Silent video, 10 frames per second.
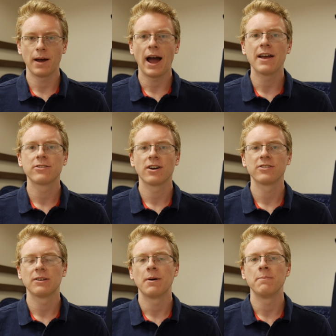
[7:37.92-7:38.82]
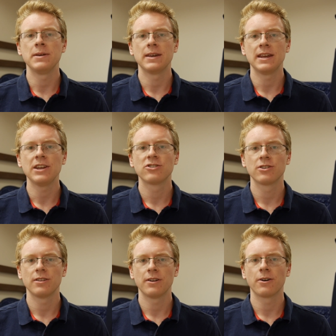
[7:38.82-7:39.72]
I saw some at B&H.
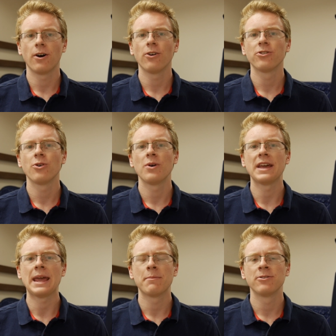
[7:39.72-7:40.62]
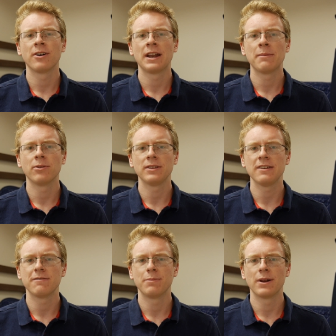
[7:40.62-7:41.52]
They're also at Amazon, I
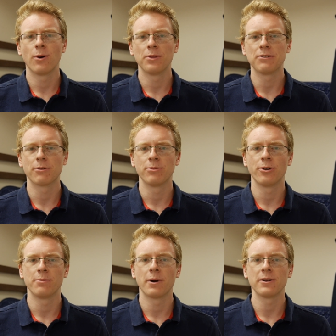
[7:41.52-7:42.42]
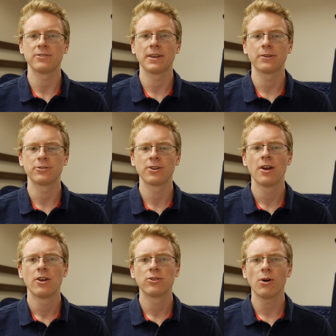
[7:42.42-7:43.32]
believe, but only from third-party sellers.
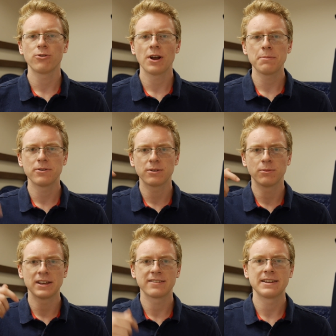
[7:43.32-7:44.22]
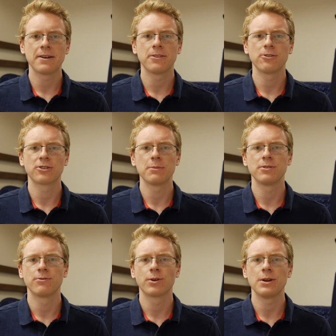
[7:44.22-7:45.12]
So I'll try to put some links down in the
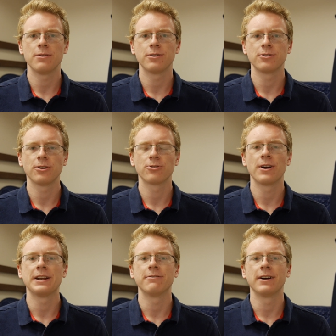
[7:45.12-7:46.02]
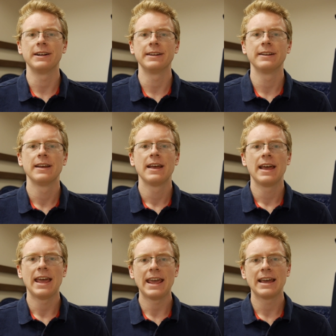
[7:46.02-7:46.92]
description for you if you're still trying to find it.
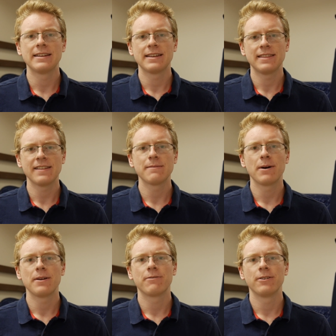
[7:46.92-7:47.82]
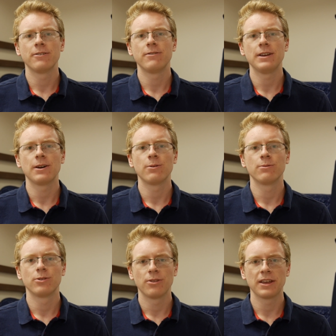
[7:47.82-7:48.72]
And that's about it for this video.
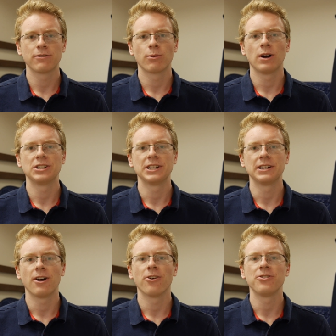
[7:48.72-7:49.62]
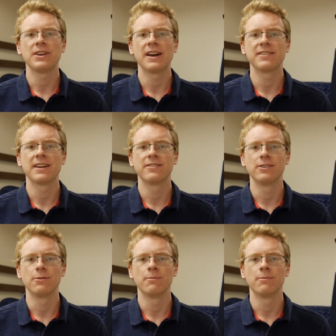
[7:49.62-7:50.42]
So thanks for watching. I'll see you guys again soon.